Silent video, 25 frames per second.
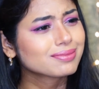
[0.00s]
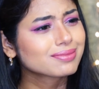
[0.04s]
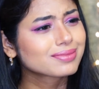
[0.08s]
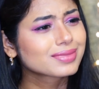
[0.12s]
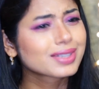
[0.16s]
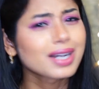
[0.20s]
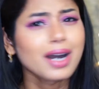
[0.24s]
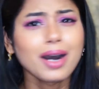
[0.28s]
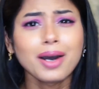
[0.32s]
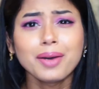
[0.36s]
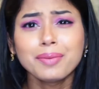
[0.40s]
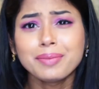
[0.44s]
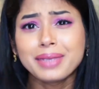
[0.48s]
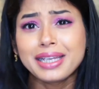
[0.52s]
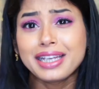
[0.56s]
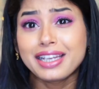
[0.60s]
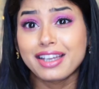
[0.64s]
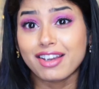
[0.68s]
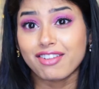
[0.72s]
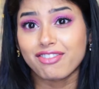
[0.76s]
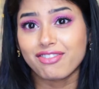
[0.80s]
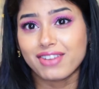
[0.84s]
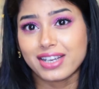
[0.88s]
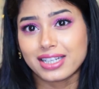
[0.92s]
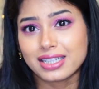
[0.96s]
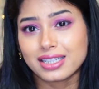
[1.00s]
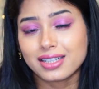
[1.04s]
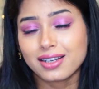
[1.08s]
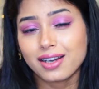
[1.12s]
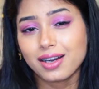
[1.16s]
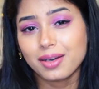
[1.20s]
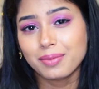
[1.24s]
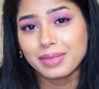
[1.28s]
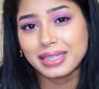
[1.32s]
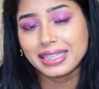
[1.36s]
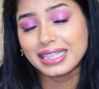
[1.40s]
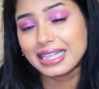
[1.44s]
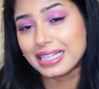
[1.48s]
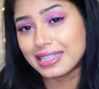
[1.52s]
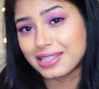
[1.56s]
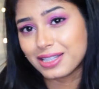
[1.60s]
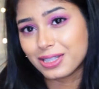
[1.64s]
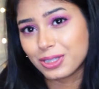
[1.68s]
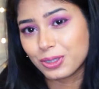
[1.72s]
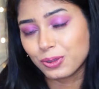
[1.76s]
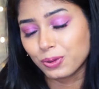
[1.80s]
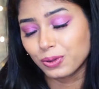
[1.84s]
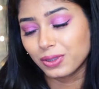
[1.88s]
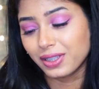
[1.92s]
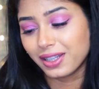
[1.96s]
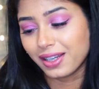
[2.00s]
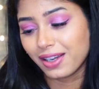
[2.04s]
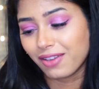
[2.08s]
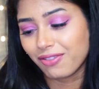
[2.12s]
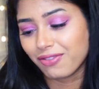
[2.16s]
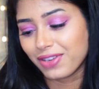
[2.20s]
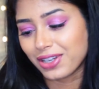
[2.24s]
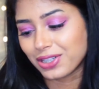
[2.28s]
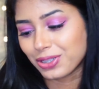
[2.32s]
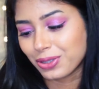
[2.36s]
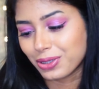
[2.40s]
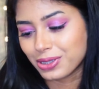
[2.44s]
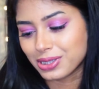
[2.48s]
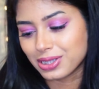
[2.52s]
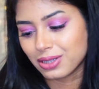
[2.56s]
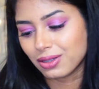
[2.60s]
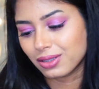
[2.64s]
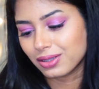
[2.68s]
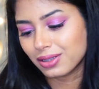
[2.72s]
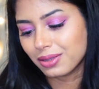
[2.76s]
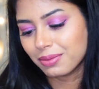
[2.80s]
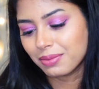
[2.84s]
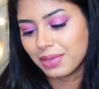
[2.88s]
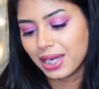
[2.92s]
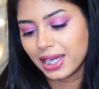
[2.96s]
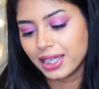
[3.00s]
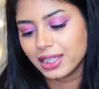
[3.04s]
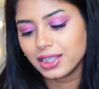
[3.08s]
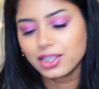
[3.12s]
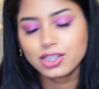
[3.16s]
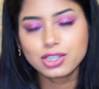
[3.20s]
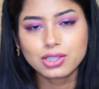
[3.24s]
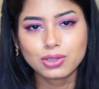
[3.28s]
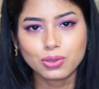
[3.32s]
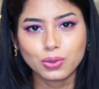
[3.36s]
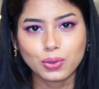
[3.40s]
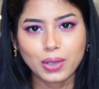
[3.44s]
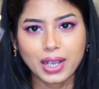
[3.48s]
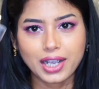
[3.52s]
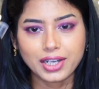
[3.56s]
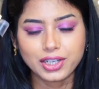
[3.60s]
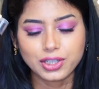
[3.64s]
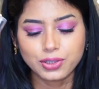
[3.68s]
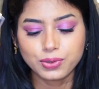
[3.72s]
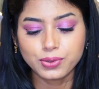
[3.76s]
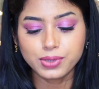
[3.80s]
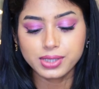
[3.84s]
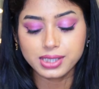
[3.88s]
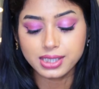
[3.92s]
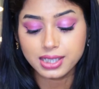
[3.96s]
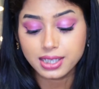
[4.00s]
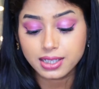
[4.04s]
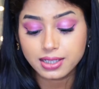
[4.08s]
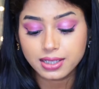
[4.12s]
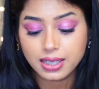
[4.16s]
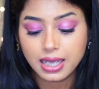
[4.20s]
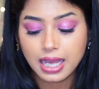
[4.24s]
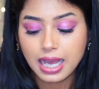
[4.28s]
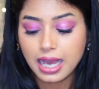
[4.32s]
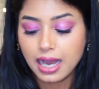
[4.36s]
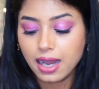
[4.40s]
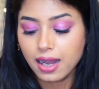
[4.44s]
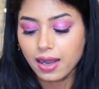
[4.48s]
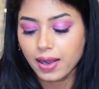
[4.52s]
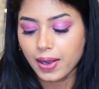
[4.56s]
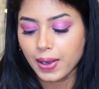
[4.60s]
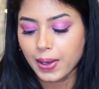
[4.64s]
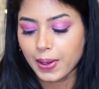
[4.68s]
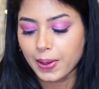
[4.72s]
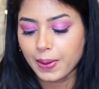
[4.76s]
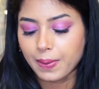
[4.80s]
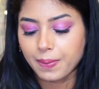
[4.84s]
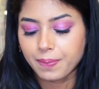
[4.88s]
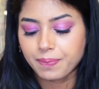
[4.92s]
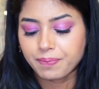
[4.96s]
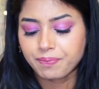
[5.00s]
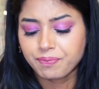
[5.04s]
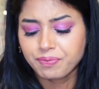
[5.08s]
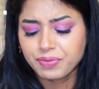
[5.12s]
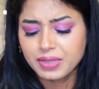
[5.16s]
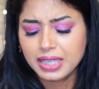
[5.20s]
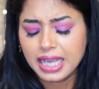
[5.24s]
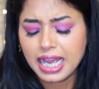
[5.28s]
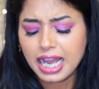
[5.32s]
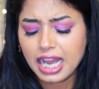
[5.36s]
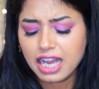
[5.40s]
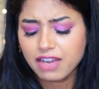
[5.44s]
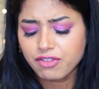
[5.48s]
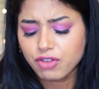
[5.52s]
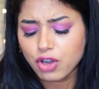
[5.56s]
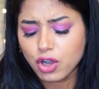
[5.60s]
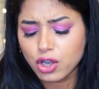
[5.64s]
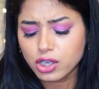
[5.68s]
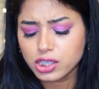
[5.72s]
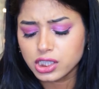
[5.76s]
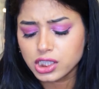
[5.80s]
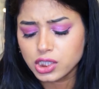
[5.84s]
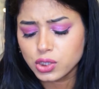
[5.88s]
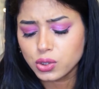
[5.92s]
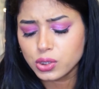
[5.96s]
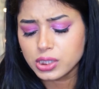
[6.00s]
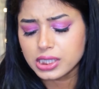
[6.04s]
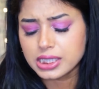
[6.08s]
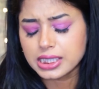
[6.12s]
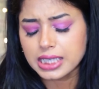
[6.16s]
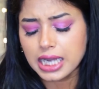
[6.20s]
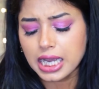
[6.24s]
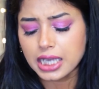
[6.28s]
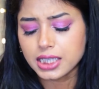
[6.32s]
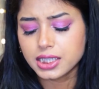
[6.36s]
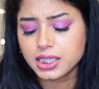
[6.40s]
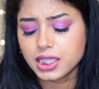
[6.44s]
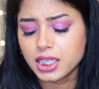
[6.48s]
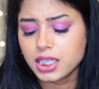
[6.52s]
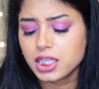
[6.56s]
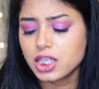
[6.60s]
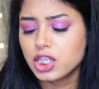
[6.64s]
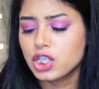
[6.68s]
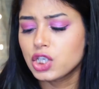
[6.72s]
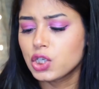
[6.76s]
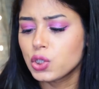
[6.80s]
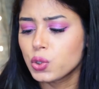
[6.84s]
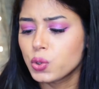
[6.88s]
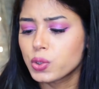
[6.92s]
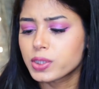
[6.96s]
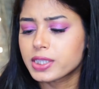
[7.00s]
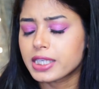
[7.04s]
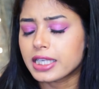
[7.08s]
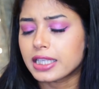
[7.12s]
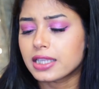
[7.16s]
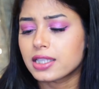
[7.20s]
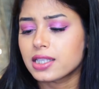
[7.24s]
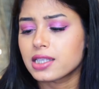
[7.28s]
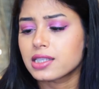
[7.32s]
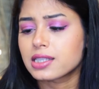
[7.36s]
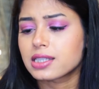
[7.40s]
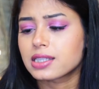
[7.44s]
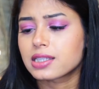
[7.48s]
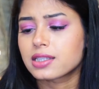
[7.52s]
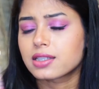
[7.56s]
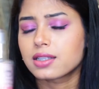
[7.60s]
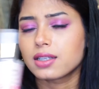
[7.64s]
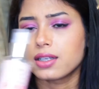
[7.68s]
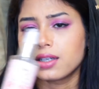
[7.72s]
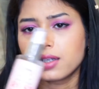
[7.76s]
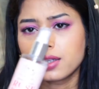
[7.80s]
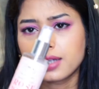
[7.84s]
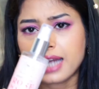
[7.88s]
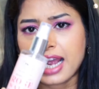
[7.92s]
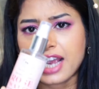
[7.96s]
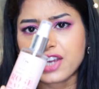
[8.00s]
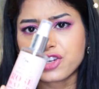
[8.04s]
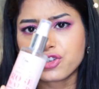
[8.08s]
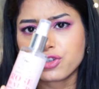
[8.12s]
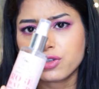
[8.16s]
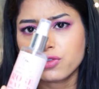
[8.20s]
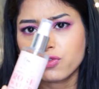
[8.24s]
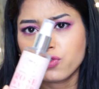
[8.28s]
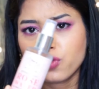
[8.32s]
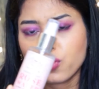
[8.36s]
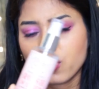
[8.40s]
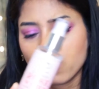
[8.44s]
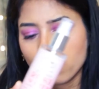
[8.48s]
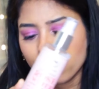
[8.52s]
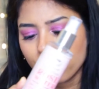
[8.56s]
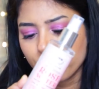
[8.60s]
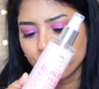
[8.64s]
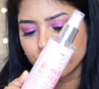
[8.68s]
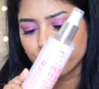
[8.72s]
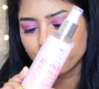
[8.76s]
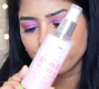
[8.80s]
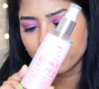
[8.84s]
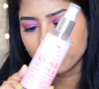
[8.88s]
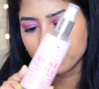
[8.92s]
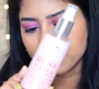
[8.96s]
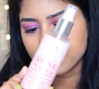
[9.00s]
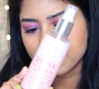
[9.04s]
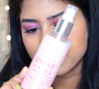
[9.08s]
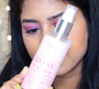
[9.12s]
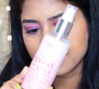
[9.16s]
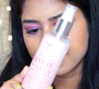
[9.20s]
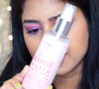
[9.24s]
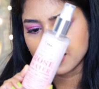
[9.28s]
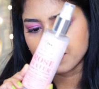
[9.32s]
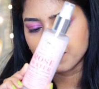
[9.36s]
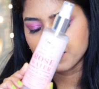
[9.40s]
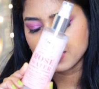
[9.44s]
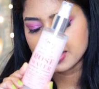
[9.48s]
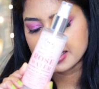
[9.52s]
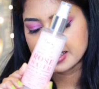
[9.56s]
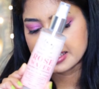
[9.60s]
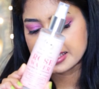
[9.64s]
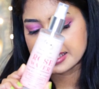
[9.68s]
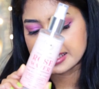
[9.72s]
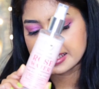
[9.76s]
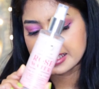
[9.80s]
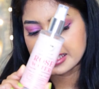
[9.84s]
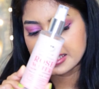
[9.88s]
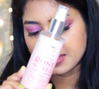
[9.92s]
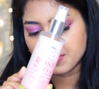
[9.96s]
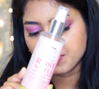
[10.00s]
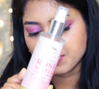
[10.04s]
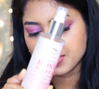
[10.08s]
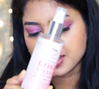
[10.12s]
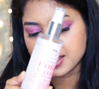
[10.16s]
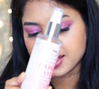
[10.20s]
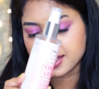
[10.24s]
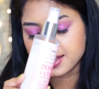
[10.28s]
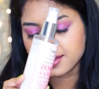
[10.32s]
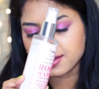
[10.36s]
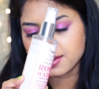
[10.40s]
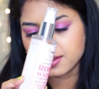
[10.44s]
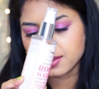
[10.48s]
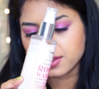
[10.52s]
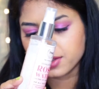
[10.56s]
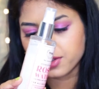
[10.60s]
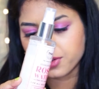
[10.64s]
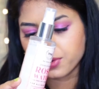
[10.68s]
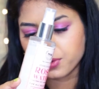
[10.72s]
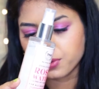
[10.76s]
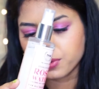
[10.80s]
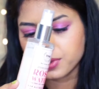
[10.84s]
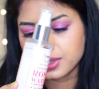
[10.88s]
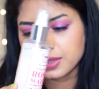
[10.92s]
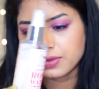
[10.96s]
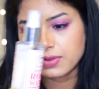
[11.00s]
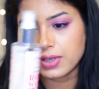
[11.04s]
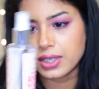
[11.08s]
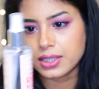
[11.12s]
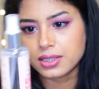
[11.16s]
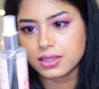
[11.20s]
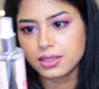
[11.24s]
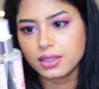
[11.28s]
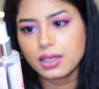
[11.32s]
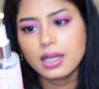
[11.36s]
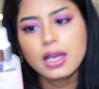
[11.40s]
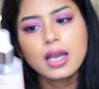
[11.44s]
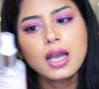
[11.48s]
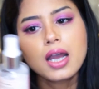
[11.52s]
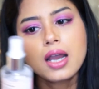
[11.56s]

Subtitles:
calming and soothing effect also on the mind. So I use it. I have also started using this natural wash steam distilled rose water,